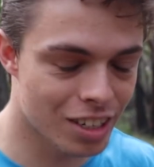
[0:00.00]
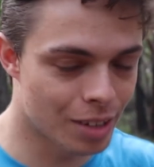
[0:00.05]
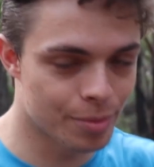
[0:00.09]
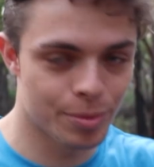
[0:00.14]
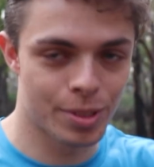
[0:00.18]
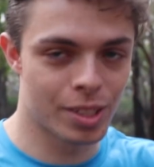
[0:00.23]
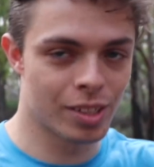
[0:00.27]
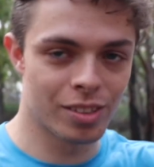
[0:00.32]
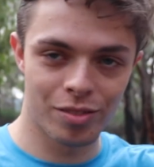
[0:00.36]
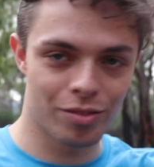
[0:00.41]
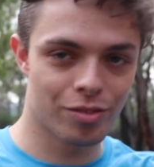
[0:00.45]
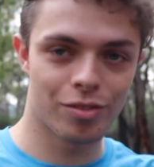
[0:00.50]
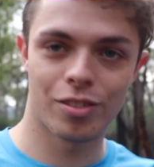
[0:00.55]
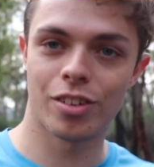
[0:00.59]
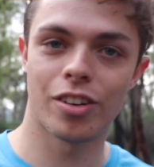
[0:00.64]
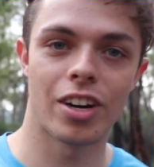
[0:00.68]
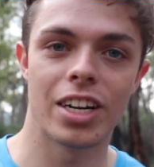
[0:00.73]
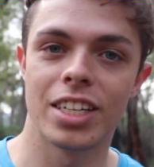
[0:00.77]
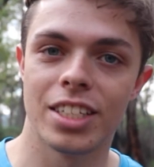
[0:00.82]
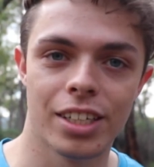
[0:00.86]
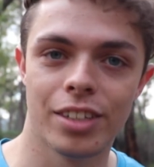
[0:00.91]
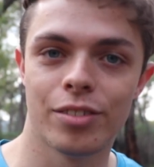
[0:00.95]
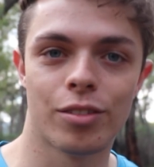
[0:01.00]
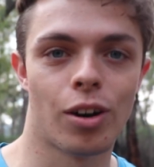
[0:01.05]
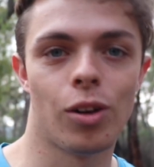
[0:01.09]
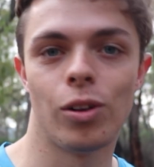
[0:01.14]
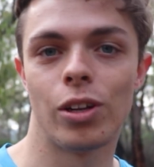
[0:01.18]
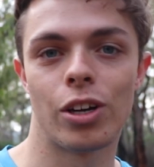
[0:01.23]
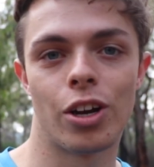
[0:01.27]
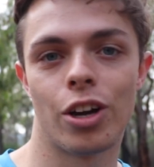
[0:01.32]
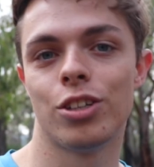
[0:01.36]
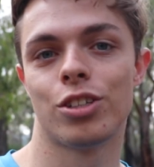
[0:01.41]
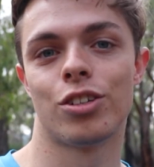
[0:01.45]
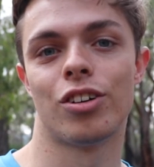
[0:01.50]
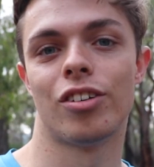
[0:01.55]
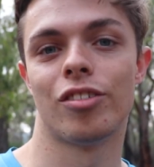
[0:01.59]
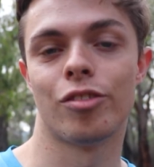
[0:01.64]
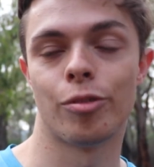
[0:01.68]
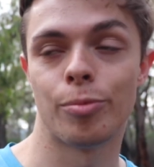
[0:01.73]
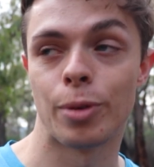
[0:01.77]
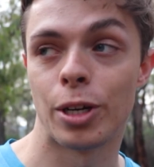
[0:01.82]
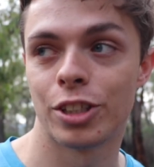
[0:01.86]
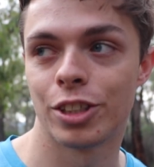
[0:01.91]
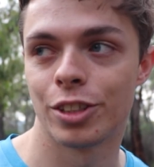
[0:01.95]
some crazy roller coaster of
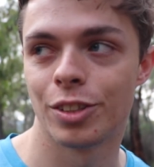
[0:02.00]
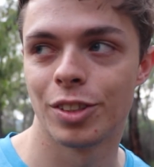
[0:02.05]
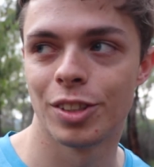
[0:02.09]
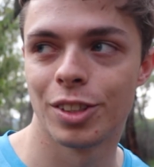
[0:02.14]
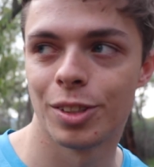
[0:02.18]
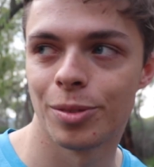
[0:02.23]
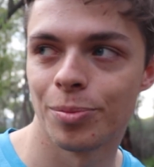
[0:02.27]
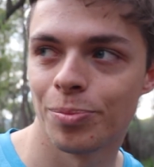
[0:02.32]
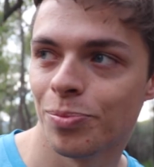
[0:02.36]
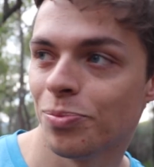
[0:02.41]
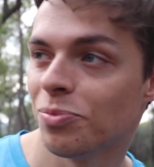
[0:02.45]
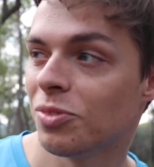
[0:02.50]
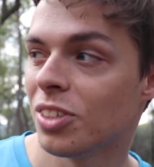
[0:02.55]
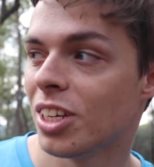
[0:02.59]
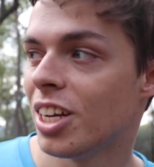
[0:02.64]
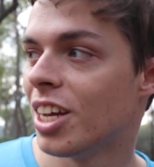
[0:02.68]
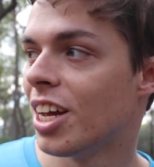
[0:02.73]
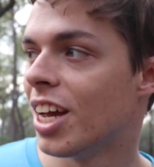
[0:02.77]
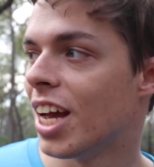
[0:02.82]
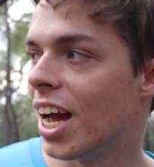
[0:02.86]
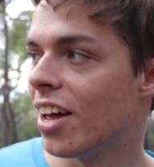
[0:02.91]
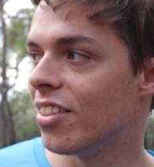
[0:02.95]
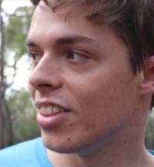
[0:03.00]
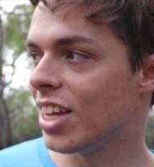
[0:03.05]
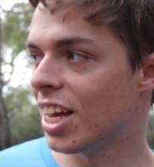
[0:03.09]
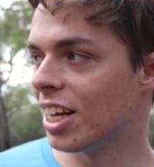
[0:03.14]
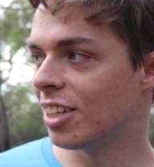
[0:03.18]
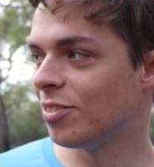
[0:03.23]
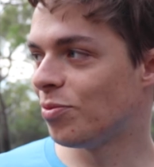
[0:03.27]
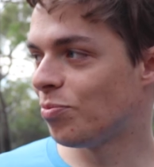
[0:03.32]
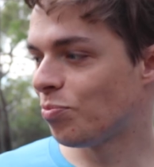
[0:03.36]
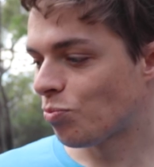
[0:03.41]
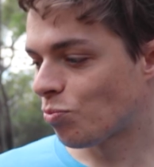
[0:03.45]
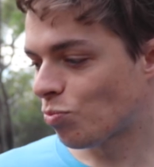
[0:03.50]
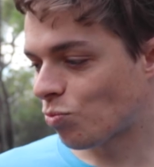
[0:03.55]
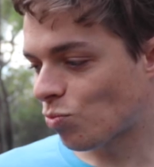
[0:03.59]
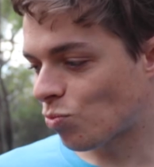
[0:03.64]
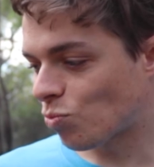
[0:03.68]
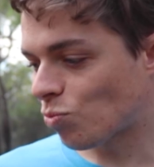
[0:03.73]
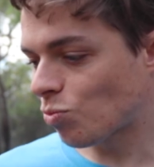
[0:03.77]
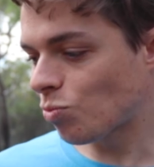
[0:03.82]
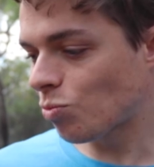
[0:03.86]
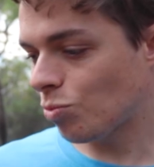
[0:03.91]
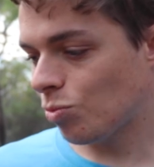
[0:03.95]
emotions. And then
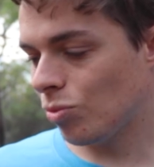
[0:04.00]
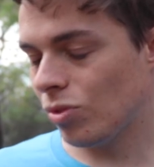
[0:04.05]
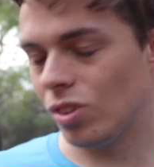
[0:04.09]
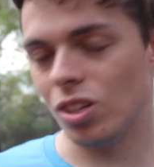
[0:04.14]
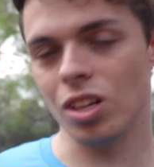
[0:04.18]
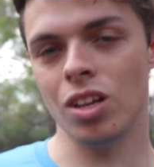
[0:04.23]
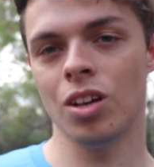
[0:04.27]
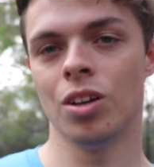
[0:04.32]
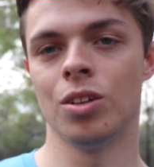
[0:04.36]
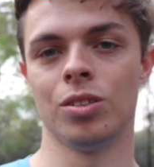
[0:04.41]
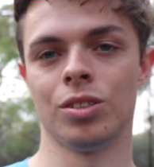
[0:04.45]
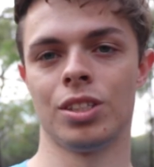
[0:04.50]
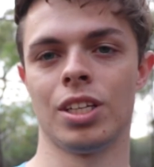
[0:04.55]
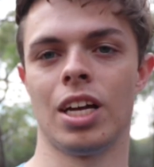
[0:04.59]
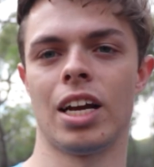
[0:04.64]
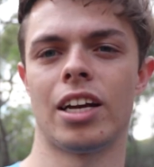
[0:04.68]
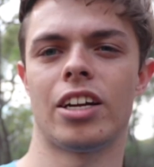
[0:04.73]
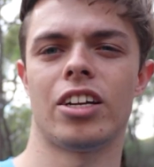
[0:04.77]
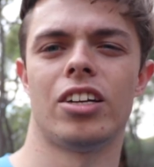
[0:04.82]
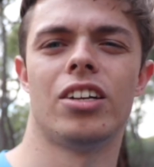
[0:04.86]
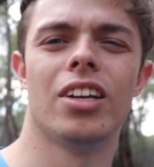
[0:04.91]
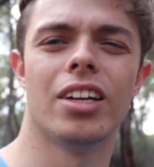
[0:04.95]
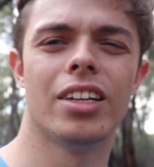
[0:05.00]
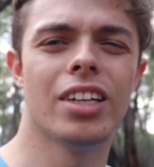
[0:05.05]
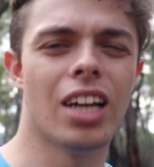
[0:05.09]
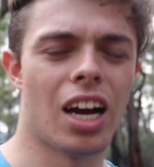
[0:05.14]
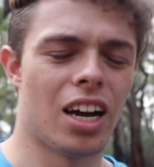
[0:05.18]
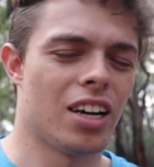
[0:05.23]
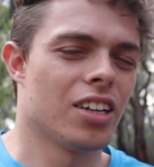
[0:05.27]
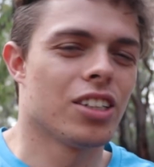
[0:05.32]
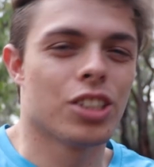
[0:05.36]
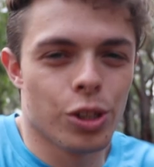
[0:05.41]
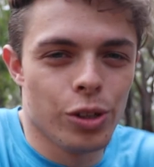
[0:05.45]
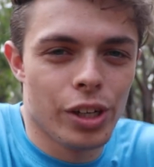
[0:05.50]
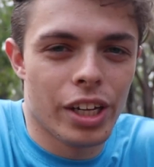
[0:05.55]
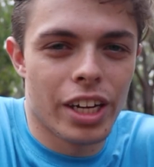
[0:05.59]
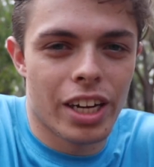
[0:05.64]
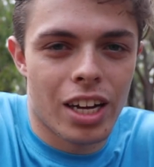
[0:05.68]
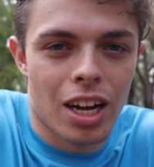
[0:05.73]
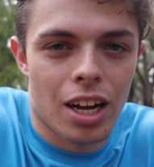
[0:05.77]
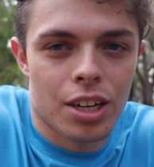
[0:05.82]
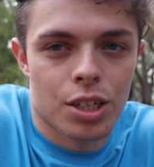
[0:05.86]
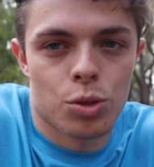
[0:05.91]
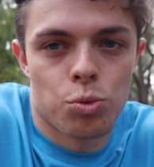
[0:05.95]
I was like, nah, surely it
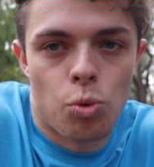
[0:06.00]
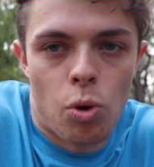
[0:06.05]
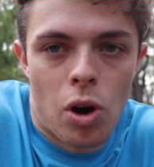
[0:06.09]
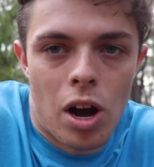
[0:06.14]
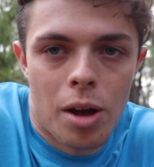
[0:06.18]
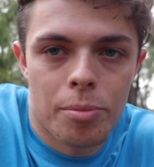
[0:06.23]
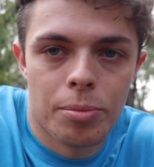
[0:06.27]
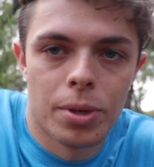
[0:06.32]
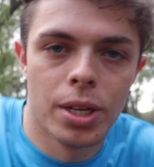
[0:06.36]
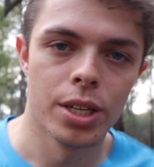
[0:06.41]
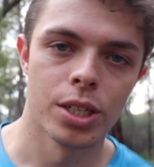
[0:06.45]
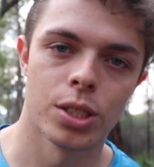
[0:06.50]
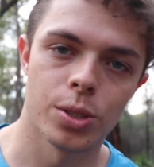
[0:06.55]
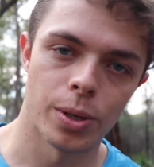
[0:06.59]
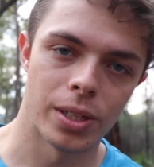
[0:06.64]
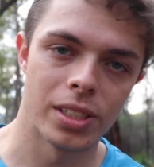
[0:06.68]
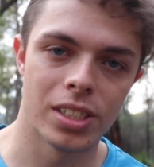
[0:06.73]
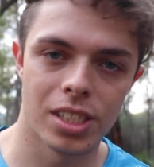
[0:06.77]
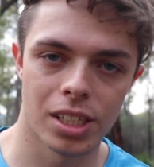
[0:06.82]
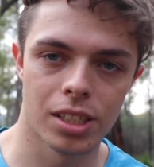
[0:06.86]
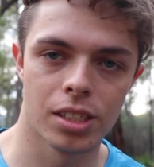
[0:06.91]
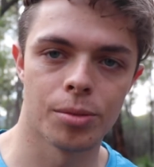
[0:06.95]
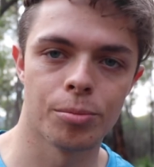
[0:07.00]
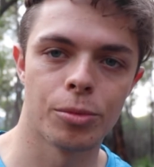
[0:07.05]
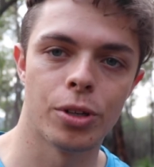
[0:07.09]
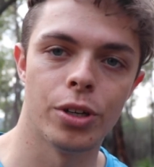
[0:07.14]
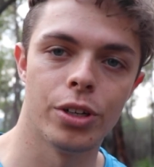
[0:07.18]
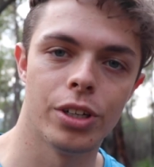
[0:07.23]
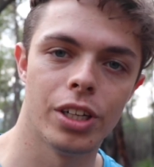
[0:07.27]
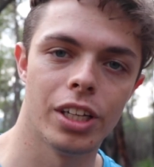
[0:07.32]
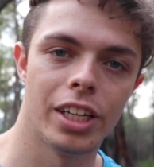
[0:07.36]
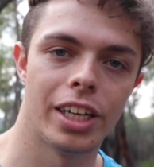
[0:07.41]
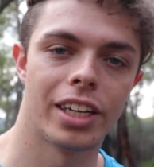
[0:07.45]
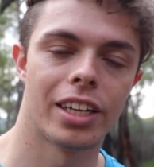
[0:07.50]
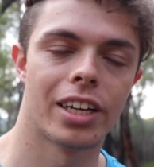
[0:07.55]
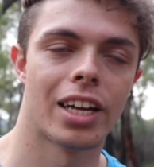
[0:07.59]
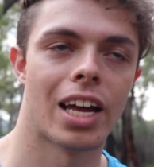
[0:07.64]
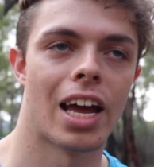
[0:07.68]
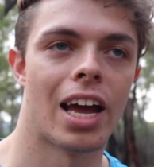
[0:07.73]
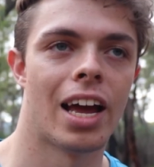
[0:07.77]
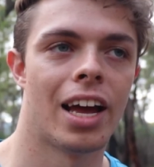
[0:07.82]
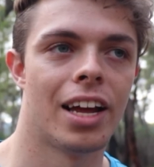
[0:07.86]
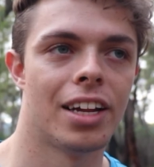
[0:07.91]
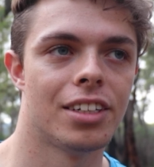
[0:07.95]
can't just wipe. So I did some Googling
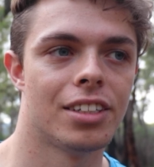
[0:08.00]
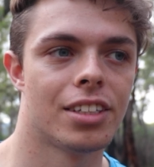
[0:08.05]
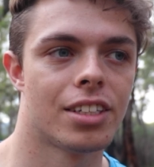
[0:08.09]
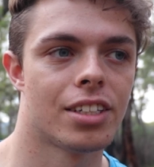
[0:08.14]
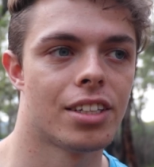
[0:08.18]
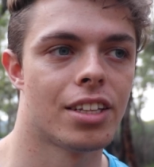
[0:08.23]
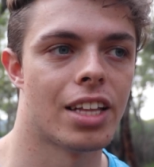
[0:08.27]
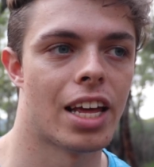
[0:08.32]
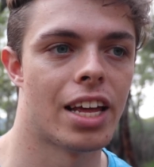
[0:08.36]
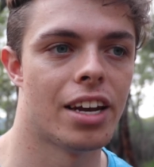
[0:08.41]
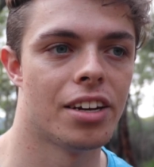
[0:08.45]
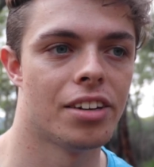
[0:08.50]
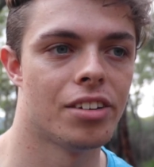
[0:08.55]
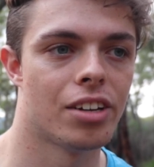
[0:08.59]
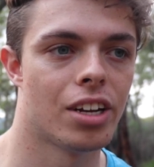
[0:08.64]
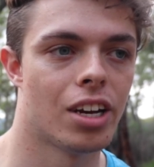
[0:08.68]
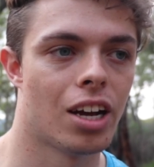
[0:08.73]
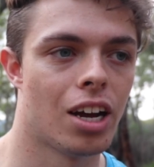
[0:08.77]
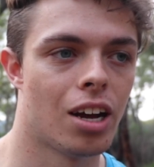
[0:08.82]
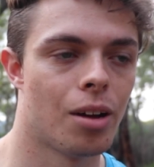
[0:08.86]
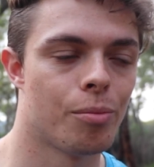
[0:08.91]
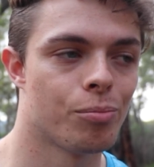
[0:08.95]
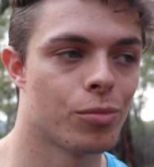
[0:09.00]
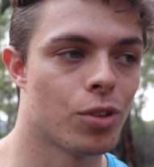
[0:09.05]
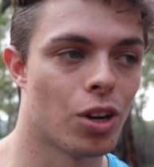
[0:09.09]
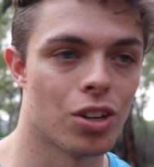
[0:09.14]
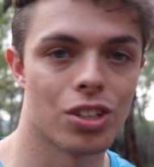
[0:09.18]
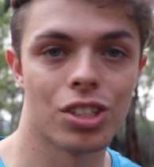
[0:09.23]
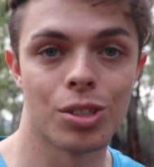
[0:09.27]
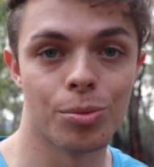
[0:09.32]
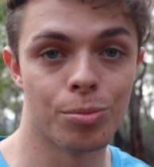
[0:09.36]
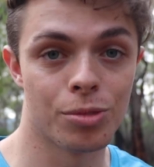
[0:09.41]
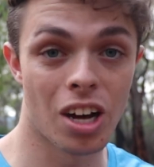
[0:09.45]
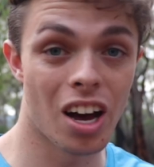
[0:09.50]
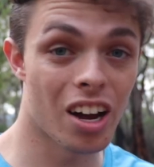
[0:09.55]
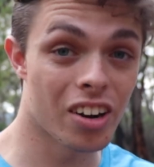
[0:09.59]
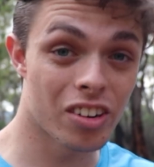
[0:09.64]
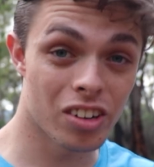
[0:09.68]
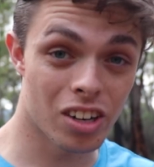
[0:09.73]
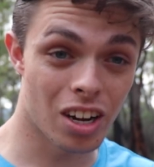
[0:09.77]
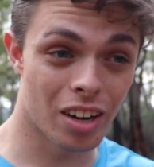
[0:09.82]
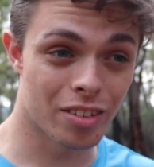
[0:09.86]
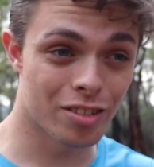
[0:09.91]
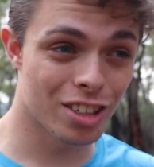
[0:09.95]
and then got some data
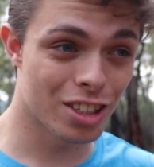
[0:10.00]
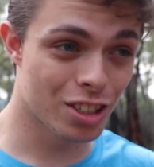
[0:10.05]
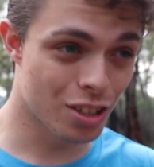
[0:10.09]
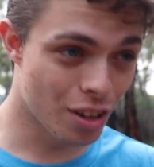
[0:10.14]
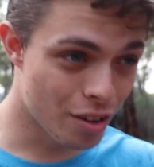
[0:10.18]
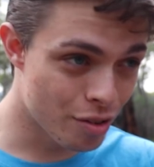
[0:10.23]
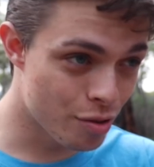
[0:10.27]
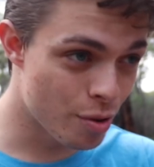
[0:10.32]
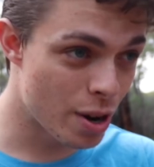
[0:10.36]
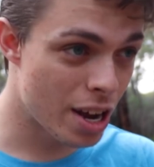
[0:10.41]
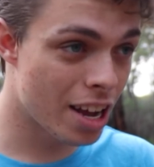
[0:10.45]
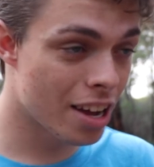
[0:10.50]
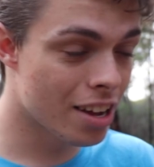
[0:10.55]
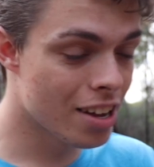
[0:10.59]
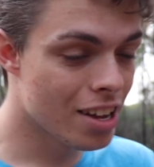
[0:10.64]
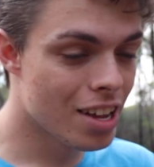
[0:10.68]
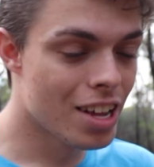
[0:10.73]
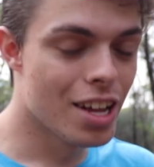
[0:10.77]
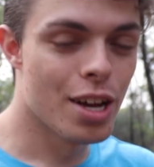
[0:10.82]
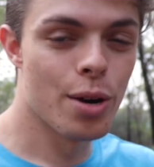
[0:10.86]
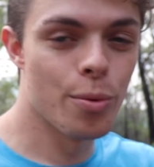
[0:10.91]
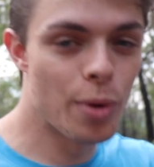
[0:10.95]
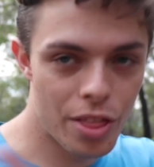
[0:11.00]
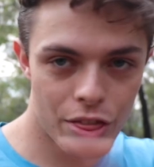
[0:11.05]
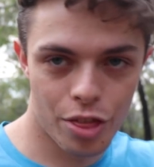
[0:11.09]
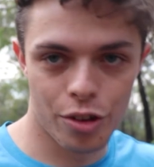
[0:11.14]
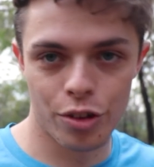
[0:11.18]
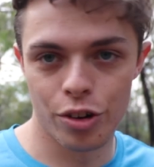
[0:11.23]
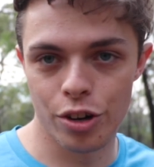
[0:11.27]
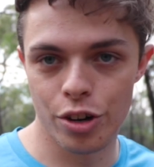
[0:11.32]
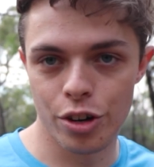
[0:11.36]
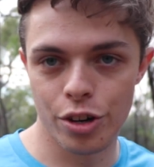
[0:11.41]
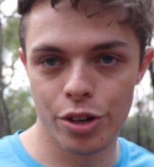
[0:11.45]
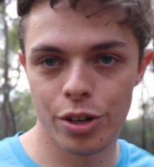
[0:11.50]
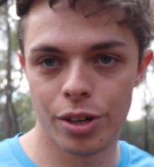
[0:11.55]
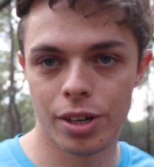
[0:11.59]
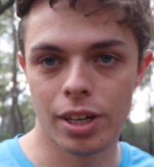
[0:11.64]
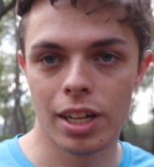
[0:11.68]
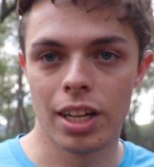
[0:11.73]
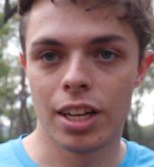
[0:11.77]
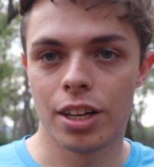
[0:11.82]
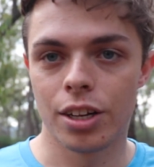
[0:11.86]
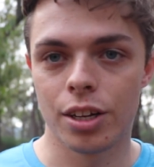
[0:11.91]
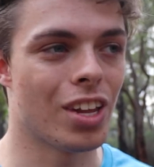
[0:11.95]
recovery software, went through,
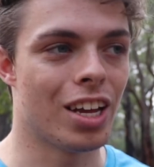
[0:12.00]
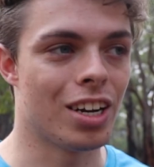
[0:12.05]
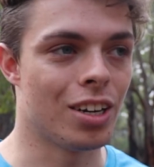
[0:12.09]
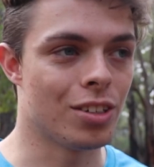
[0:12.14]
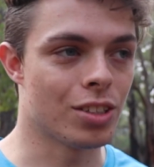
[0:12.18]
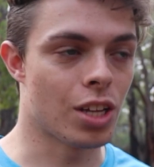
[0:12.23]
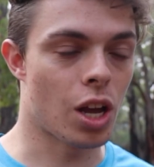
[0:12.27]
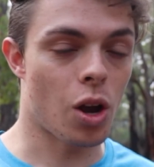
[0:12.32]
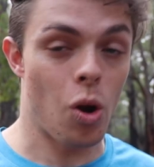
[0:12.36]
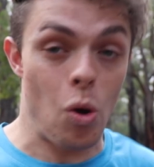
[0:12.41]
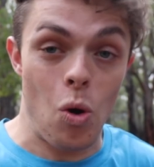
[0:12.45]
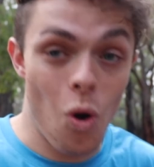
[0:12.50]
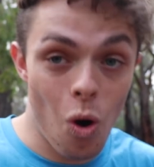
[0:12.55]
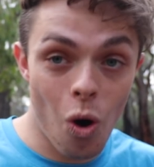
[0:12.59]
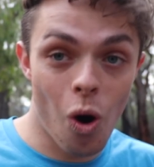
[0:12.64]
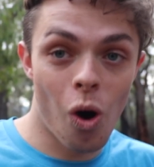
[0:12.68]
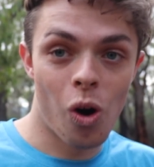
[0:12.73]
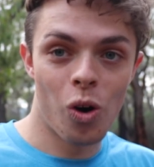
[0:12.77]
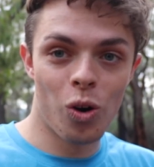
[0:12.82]
and I was like, oh,